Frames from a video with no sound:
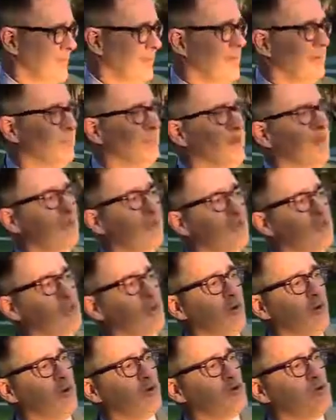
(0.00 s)
And I'm going to
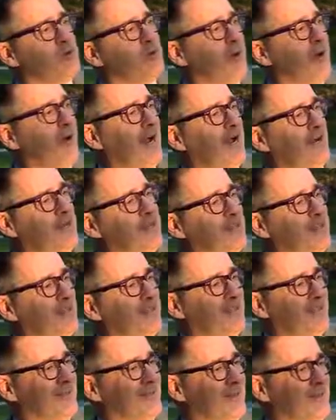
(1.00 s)
put you on the spot.
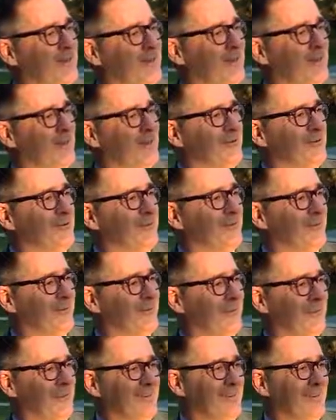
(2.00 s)
Look out,
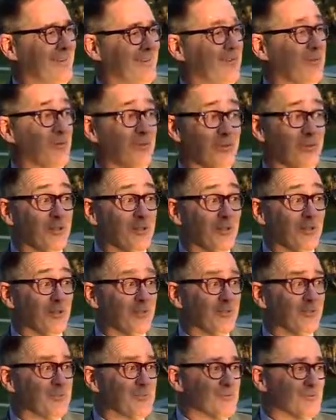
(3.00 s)
and you really
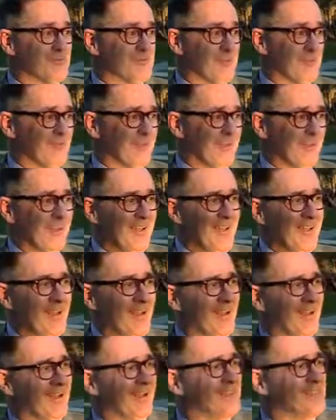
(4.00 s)
don't know this was coming.
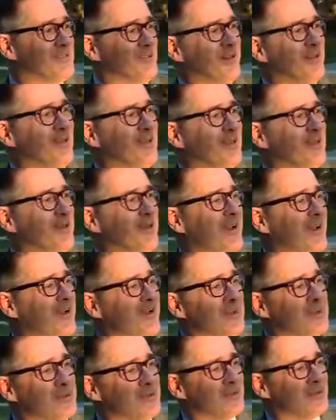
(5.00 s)
Is there anything you
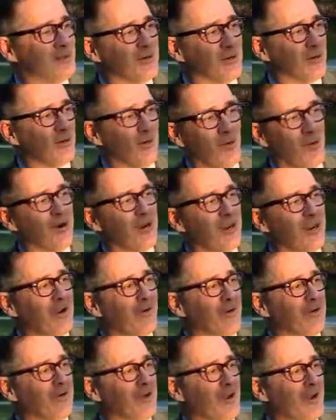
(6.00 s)
guys are
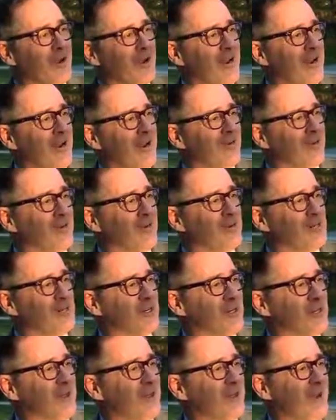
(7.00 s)
working on right now that we
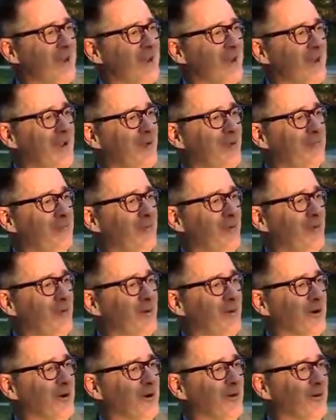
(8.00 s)
should keep an eye out
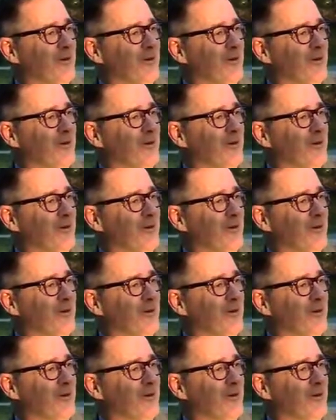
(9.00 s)
for,